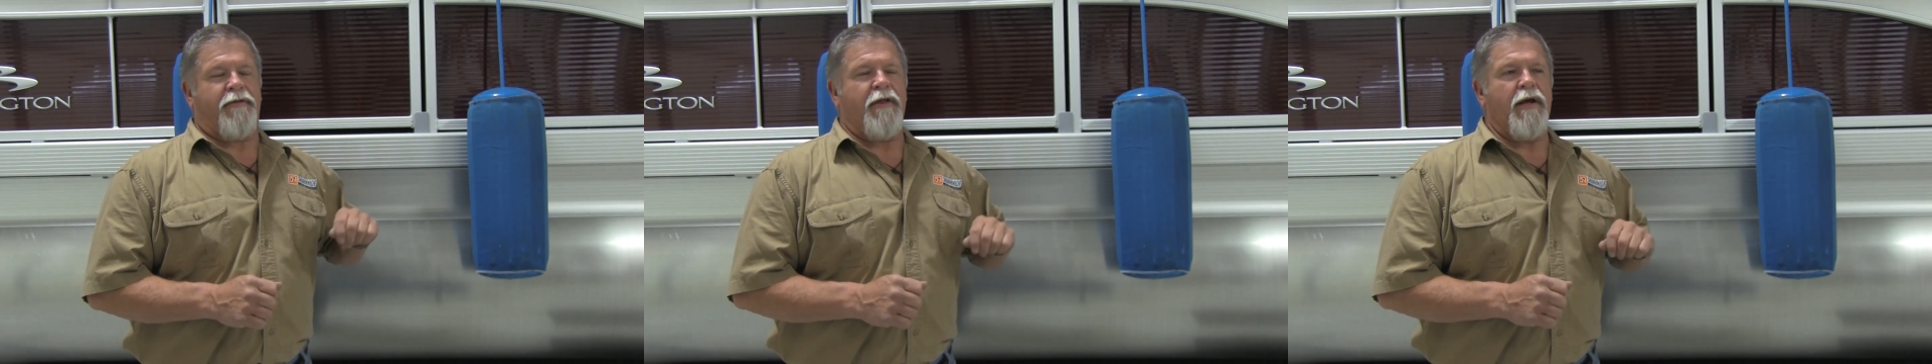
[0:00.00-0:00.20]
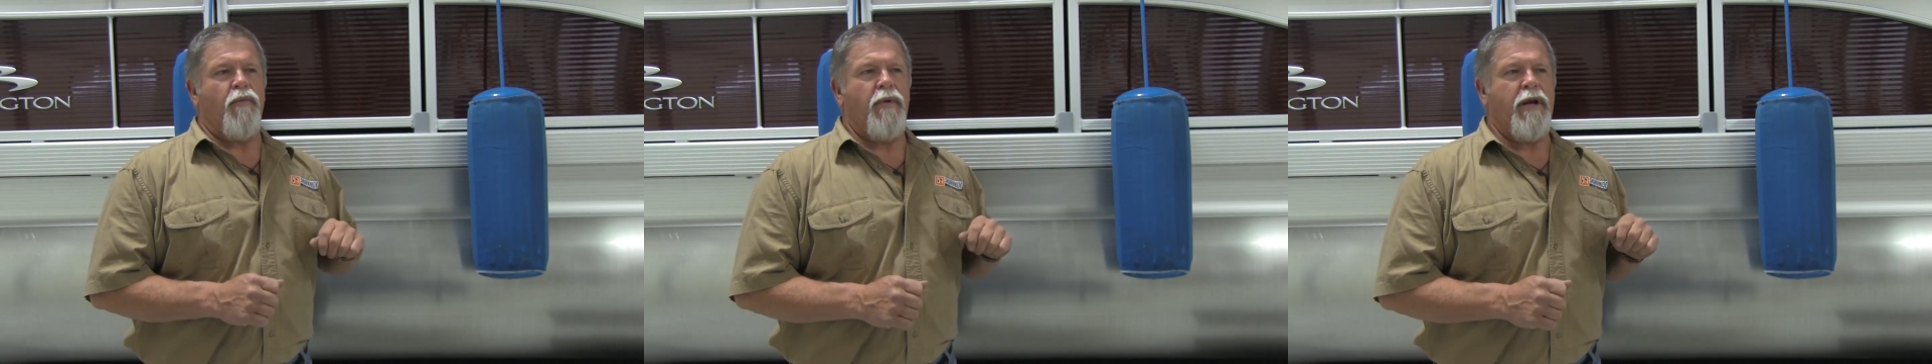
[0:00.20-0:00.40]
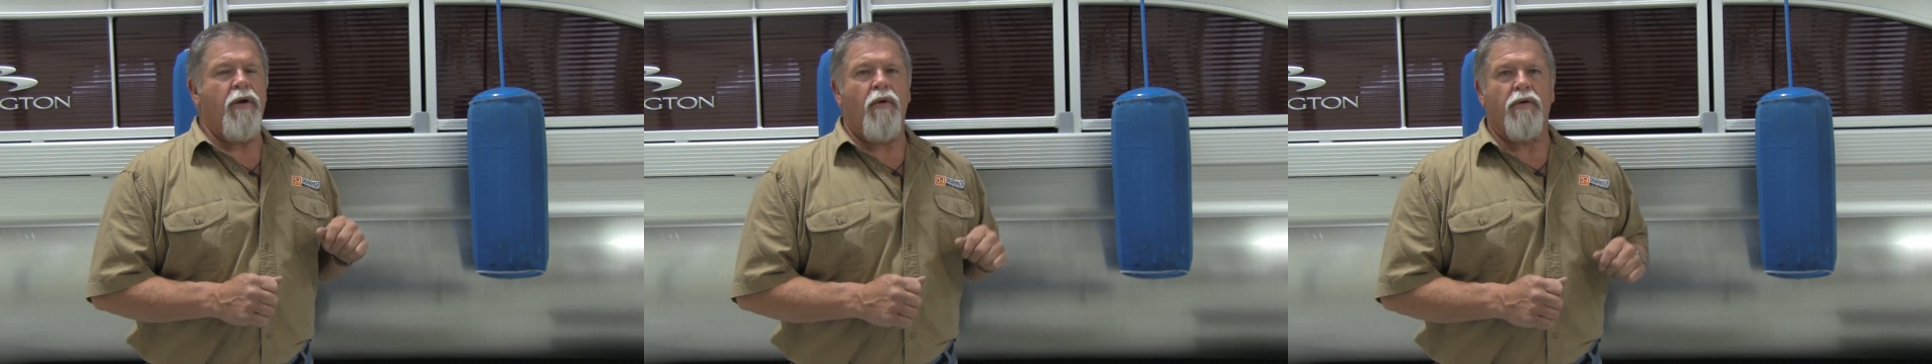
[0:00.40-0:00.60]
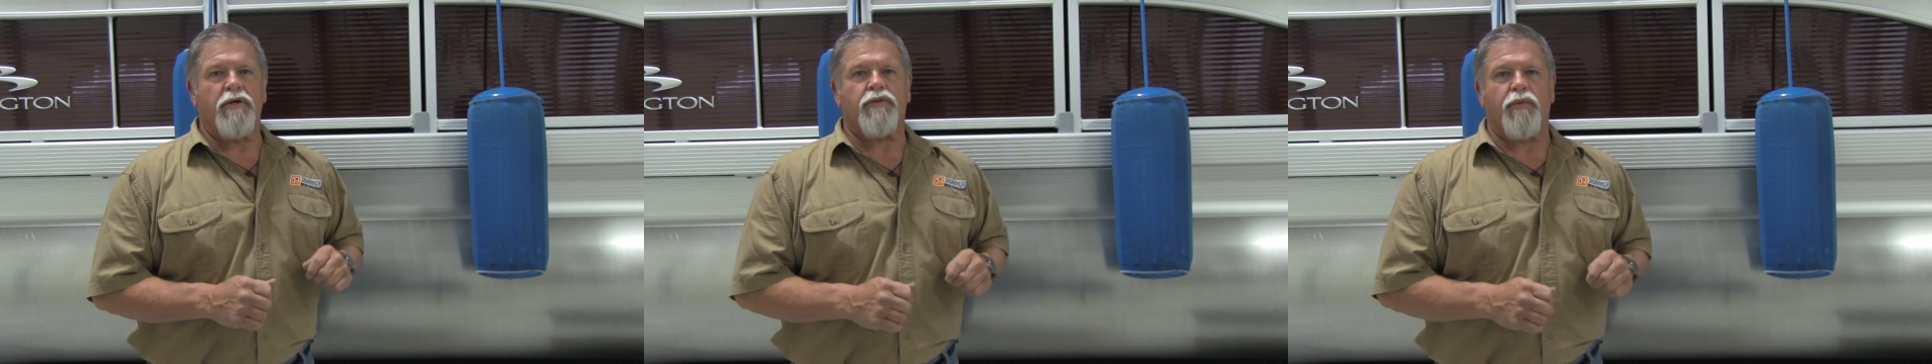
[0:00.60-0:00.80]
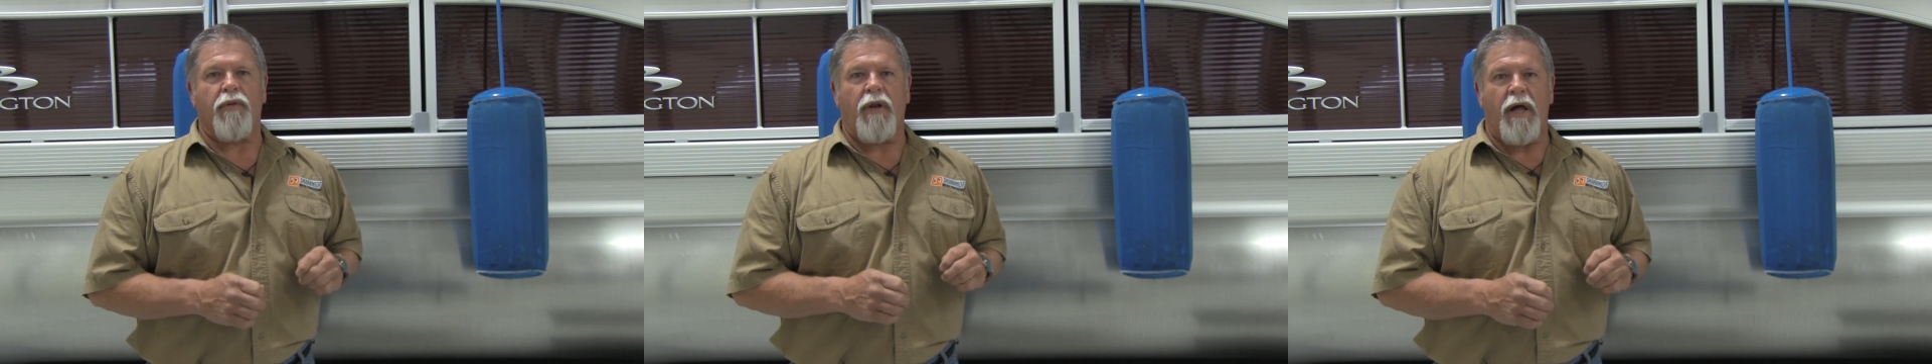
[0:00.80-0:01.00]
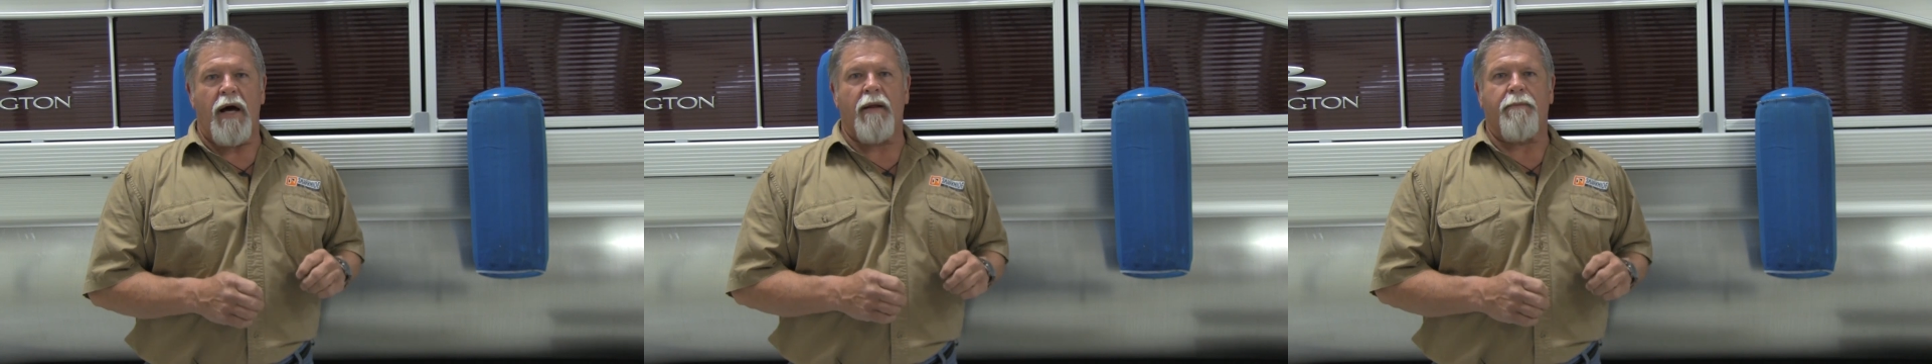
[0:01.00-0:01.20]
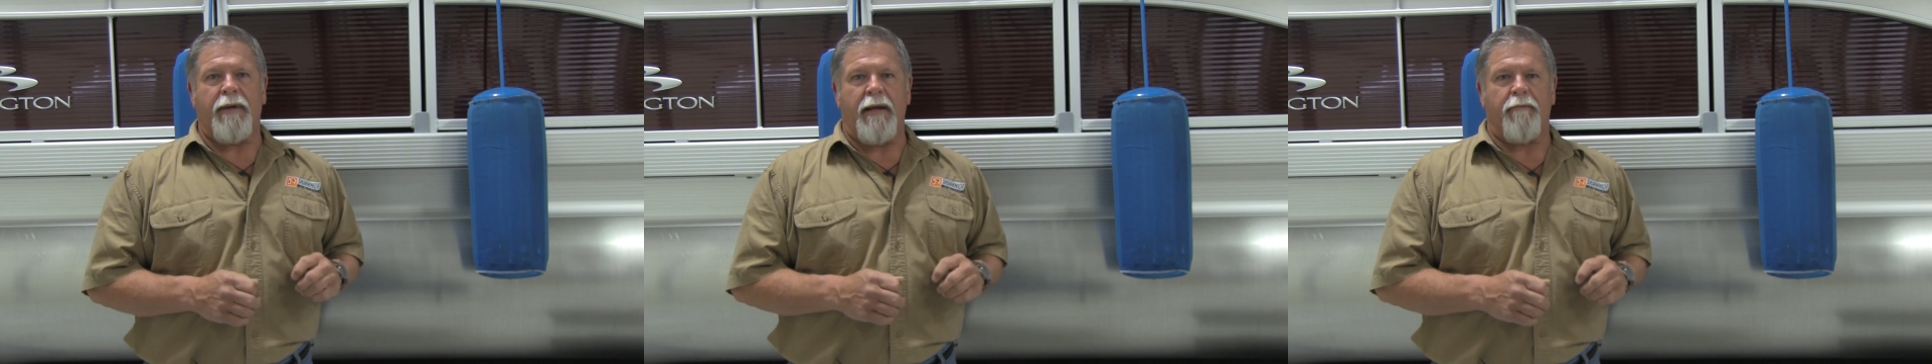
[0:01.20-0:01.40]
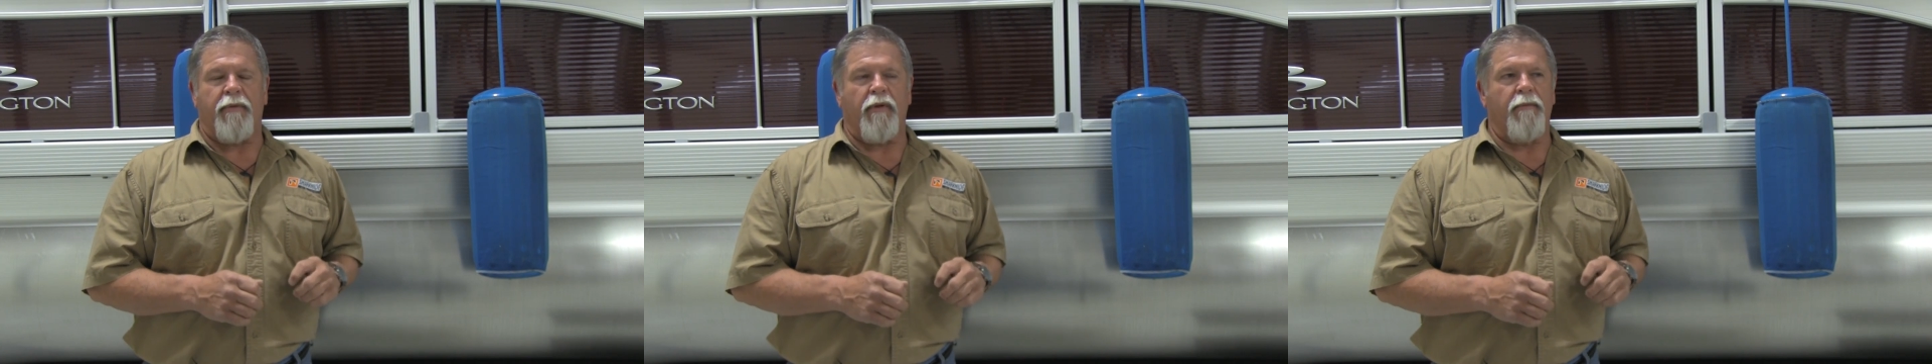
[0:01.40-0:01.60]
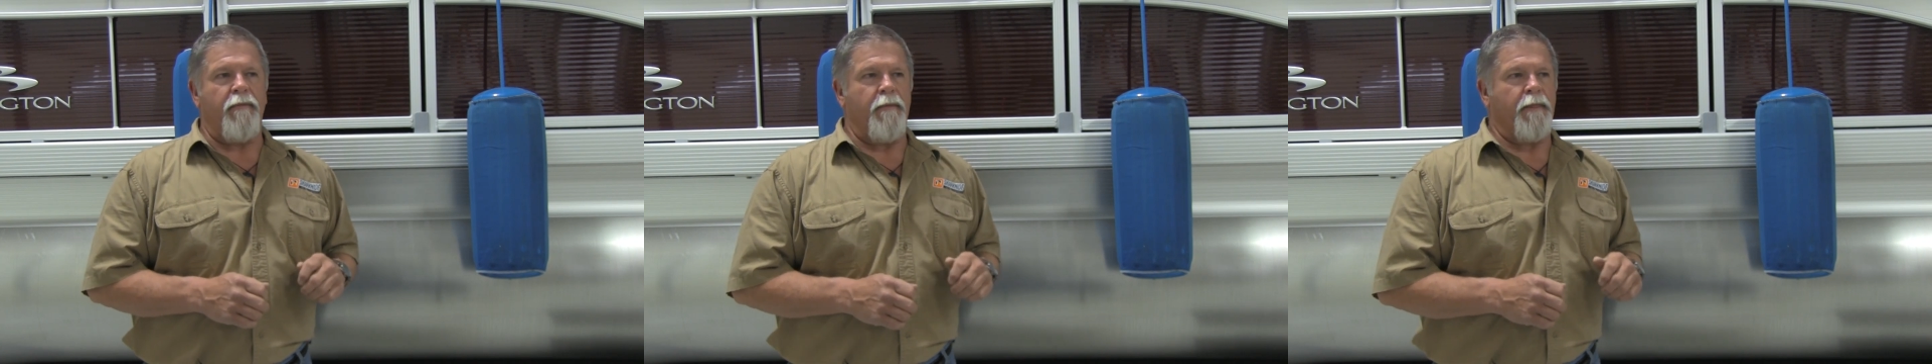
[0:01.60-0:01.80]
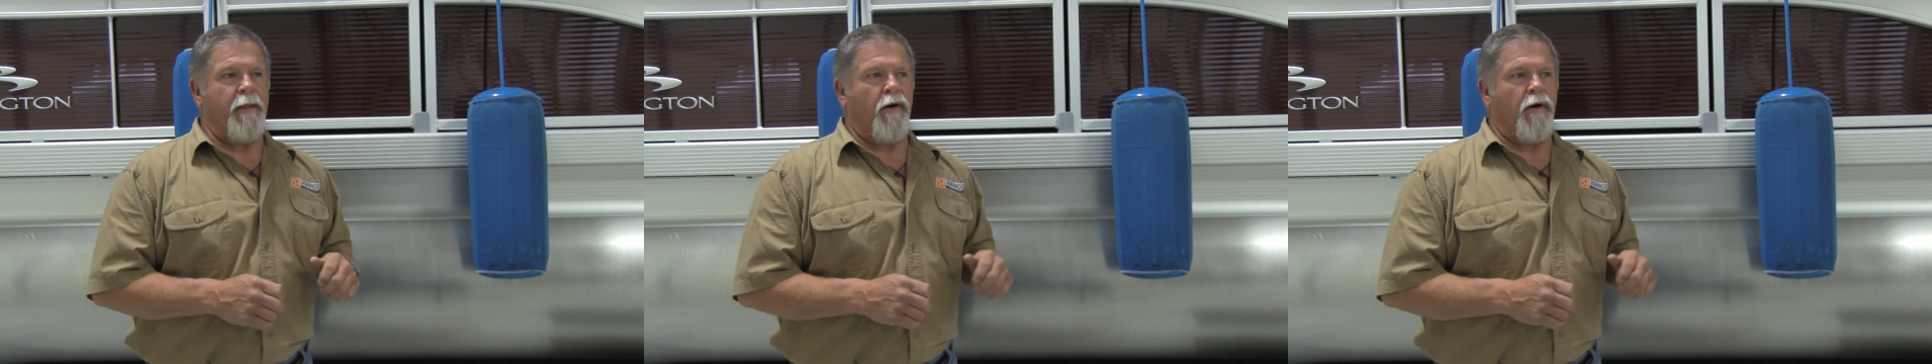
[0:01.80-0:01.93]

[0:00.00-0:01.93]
thing we notice with a lot of people